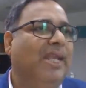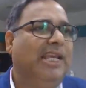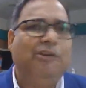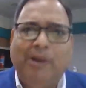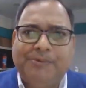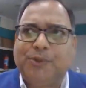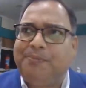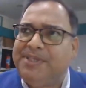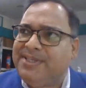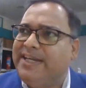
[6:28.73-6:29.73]
you have
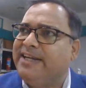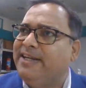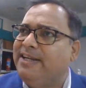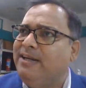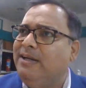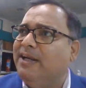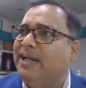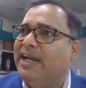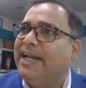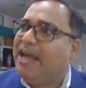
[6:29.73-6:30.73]
sophisticated
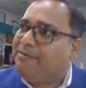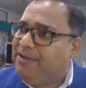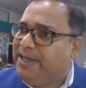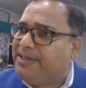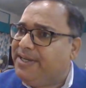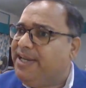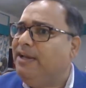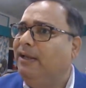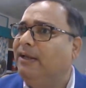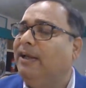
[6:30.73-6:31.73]

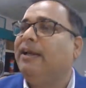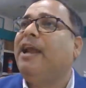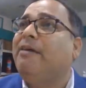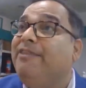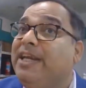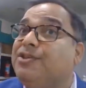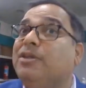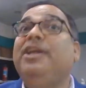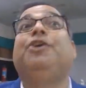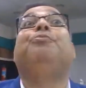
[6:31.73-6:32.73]

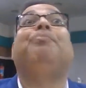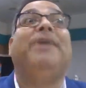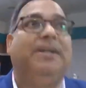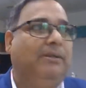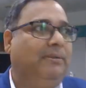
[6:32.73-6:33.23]
navigation equipment